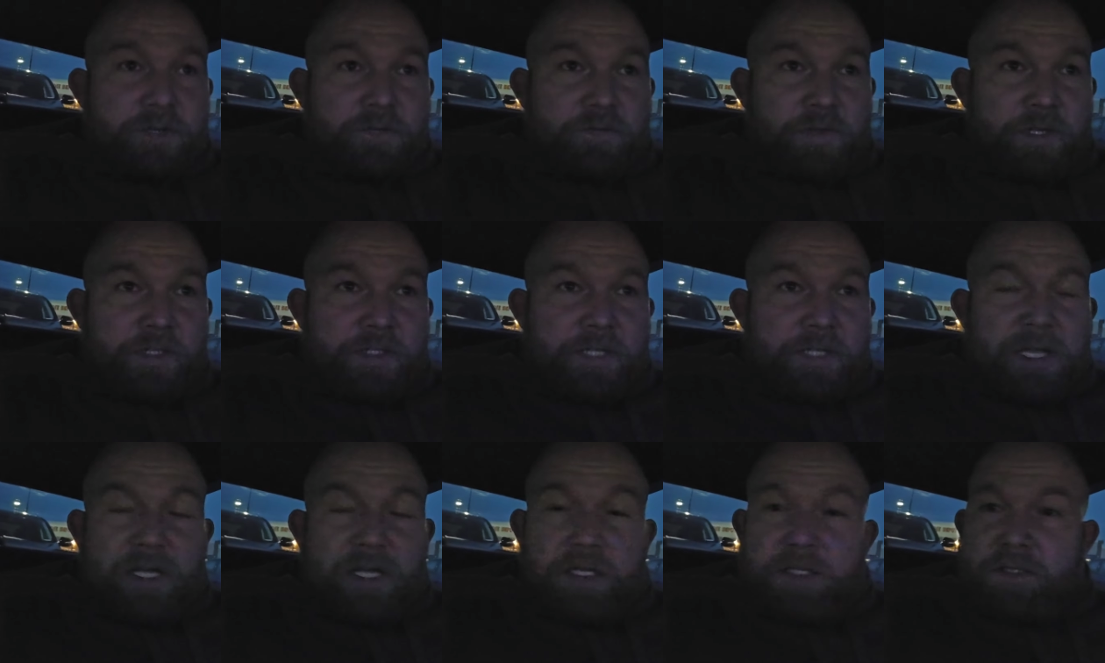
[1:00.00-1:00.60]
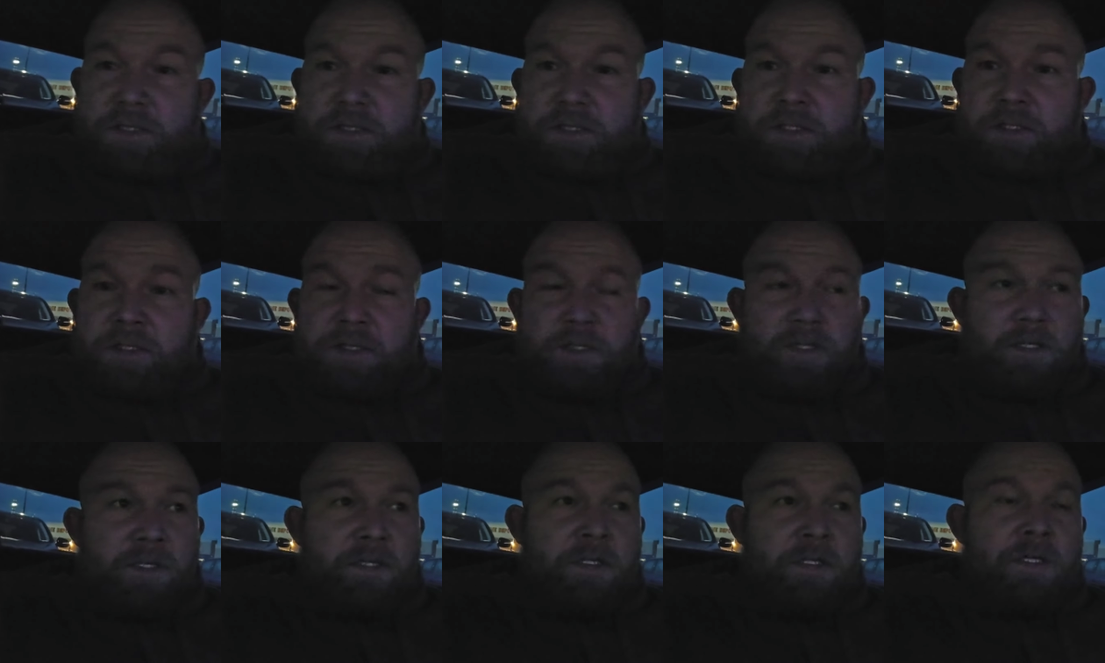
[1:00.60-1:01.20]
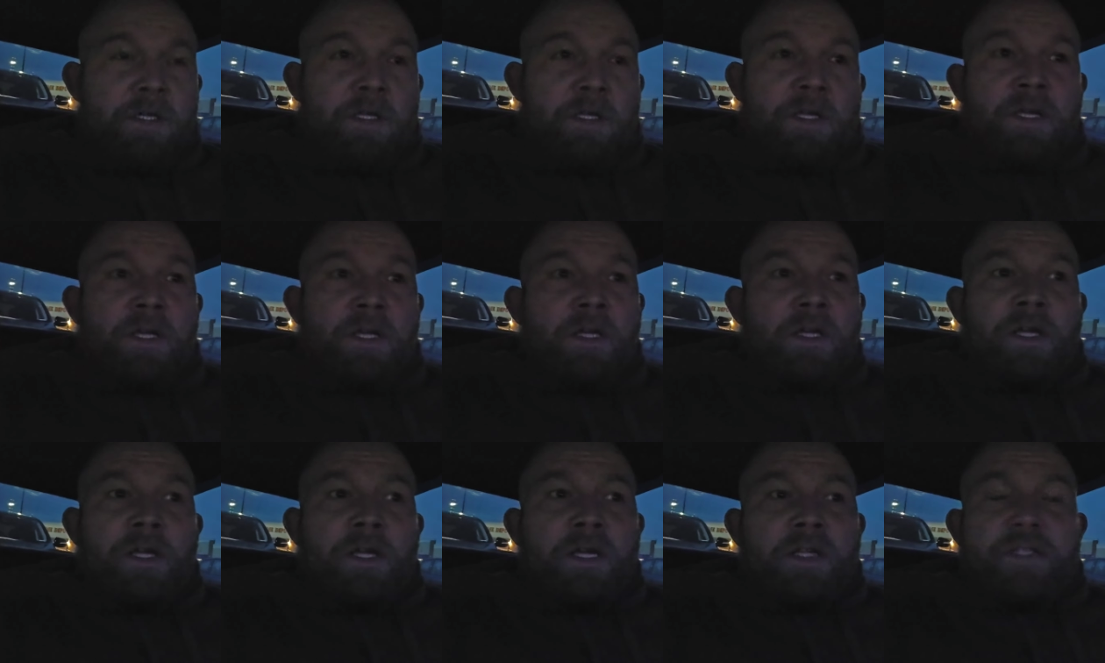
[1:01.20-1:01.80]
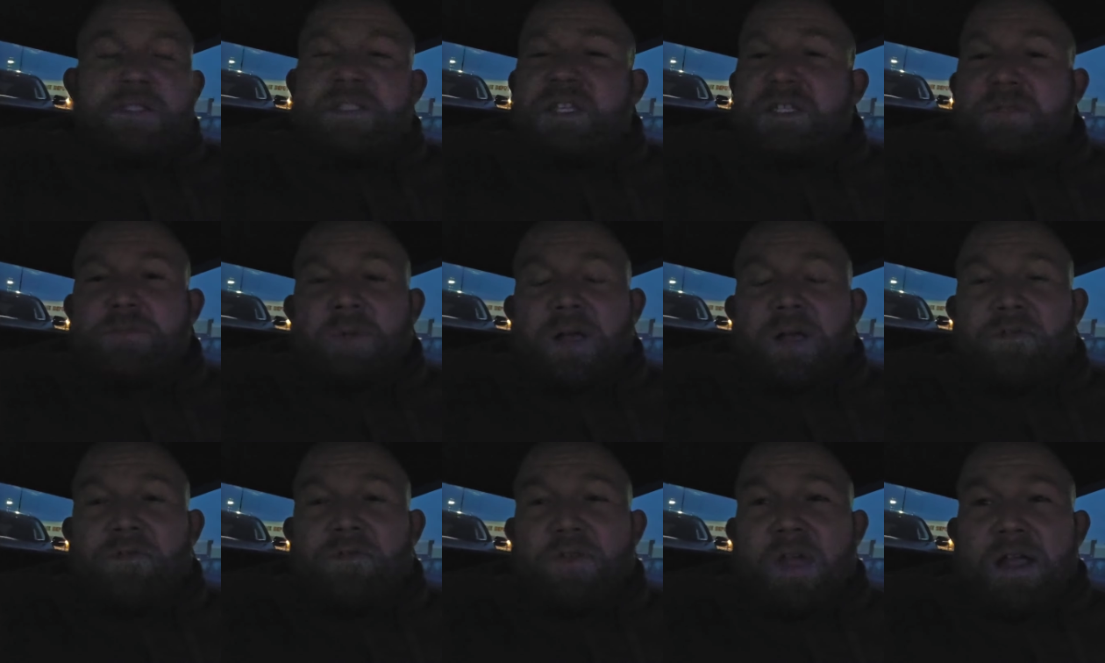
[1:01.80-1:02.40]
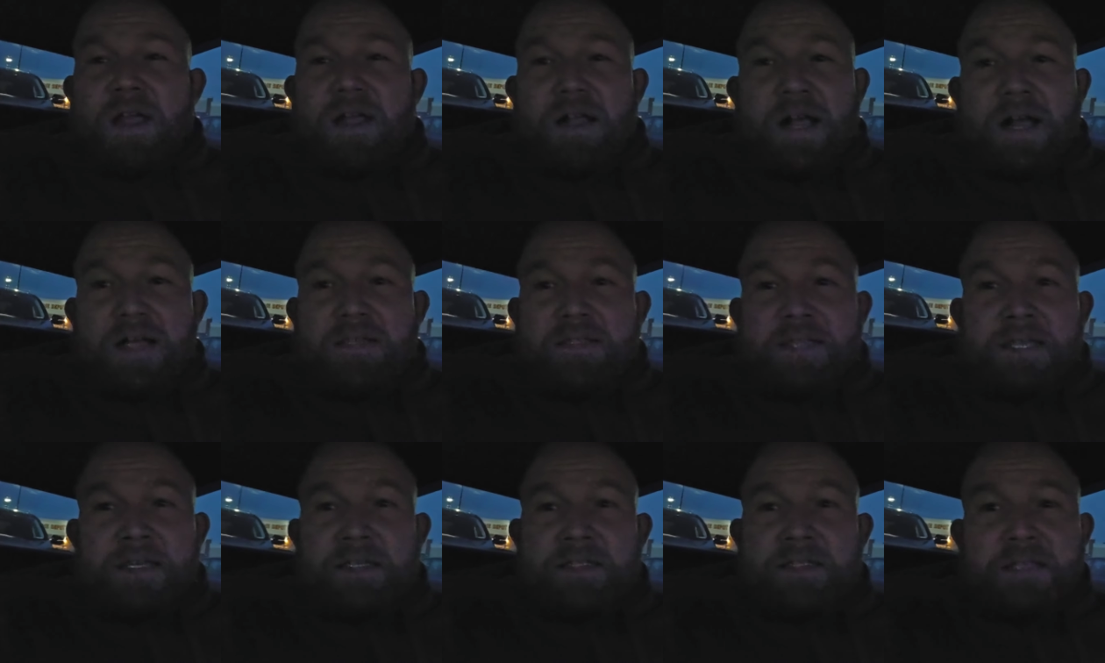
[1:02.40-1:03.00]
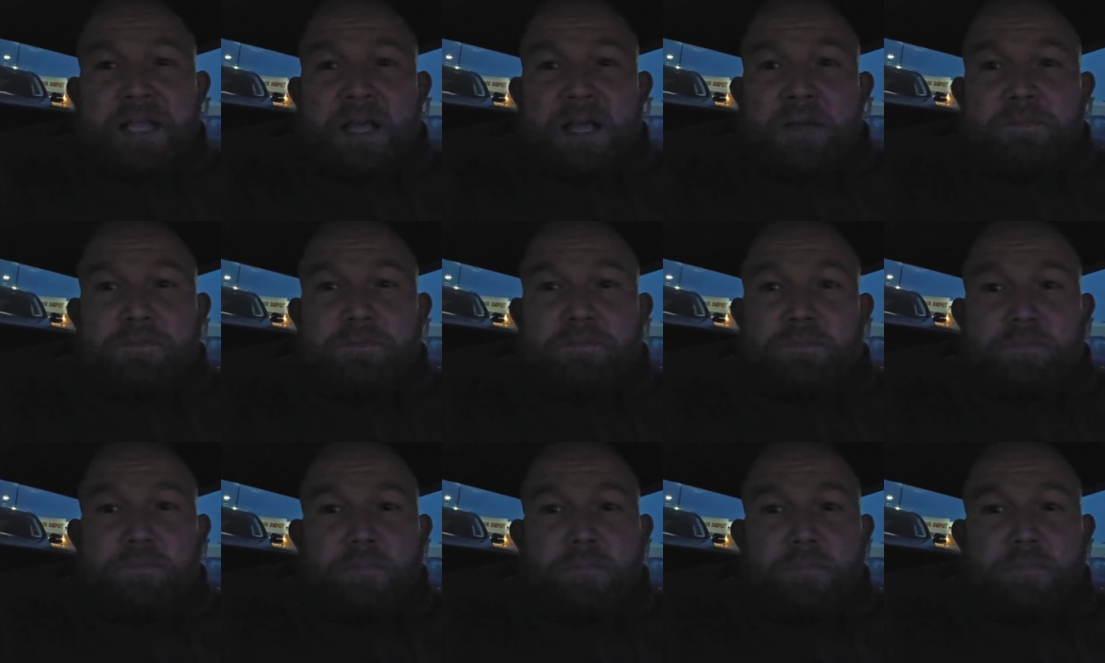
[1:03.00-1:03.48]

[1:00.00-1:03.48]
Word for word: stuff like that, it says my fat content is not,